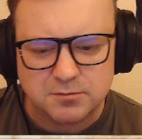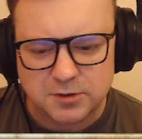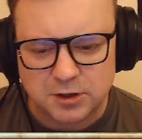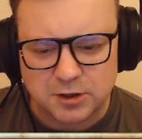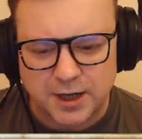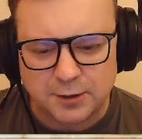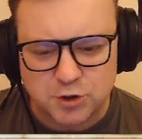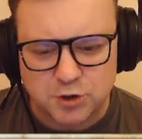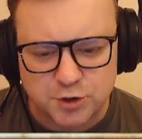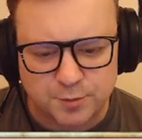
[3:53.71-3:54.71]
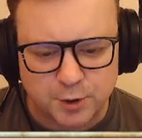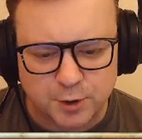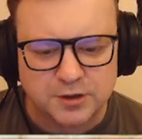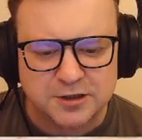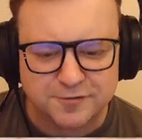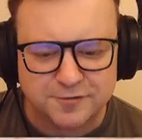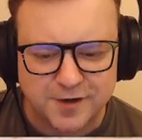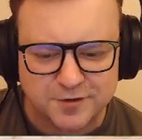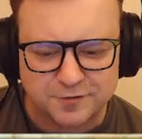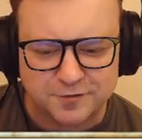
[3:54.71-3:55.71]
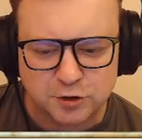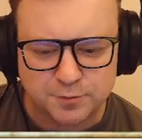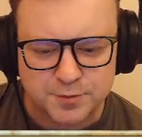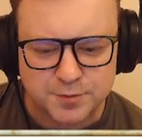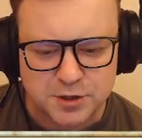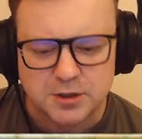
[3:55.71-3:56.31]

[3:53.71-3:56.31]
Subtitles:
the households are broken into 5 different groups,